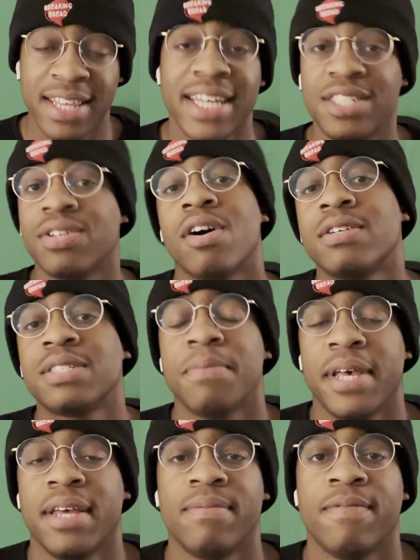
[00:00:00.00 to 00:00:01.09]
They charged the
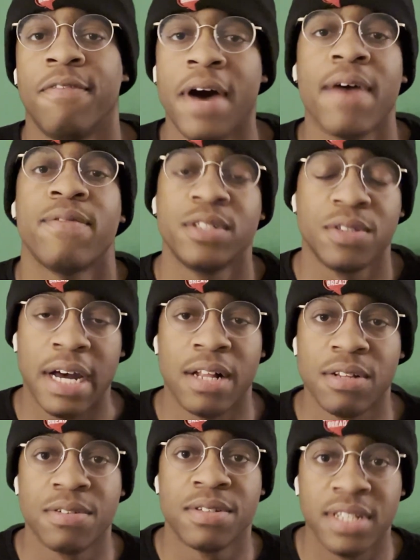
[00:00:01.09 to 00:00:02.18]
man
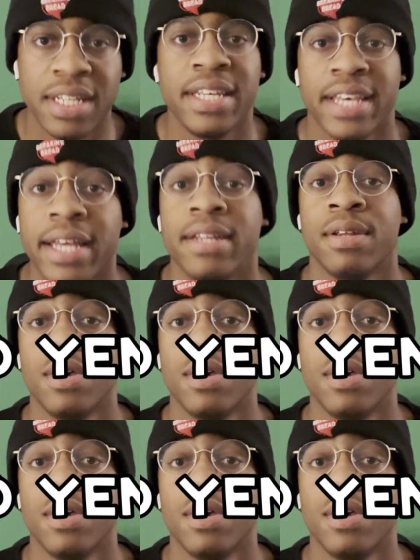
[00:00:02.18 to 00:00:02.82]
$500 in yen,